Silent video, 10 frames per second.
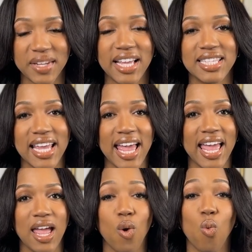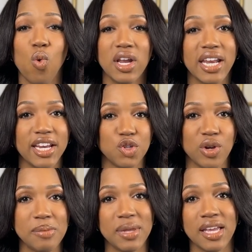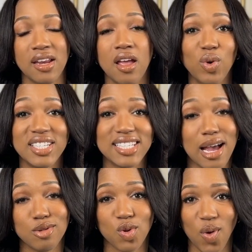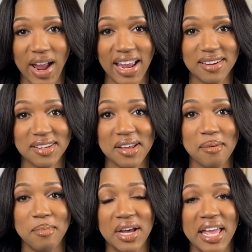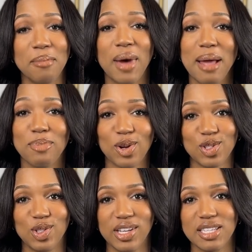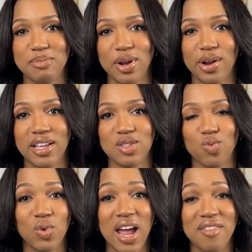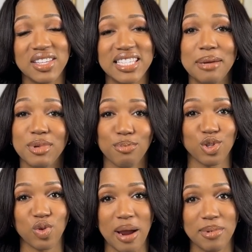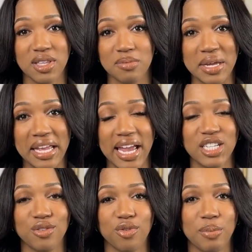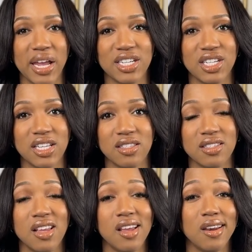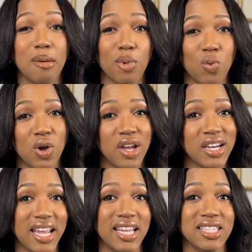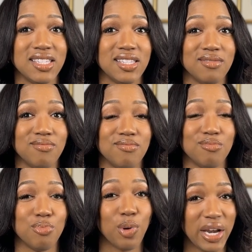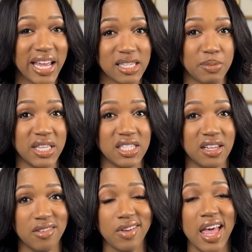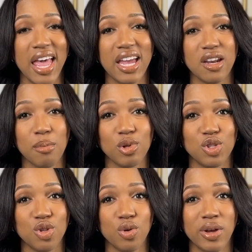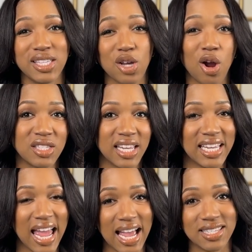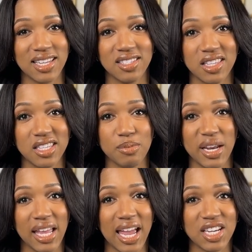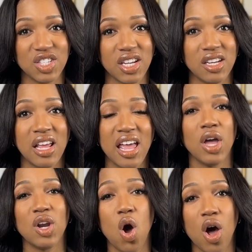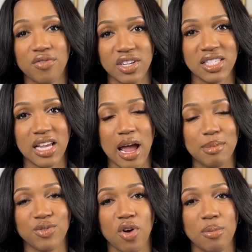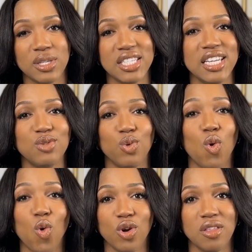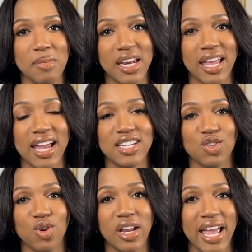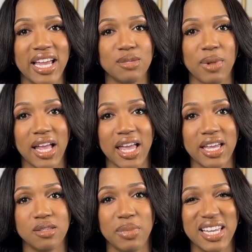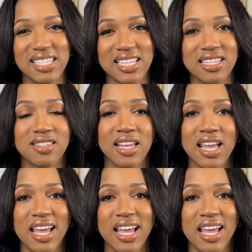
It's a 1-day treatment, which sounds great, but in my personal experience, when I've attempted prescribing this medication for patients, number one, it's pretty expensive. And number two, it's hard to get access to this medication. And oftentimes pharmacies will order the medication on a case-by-case basis.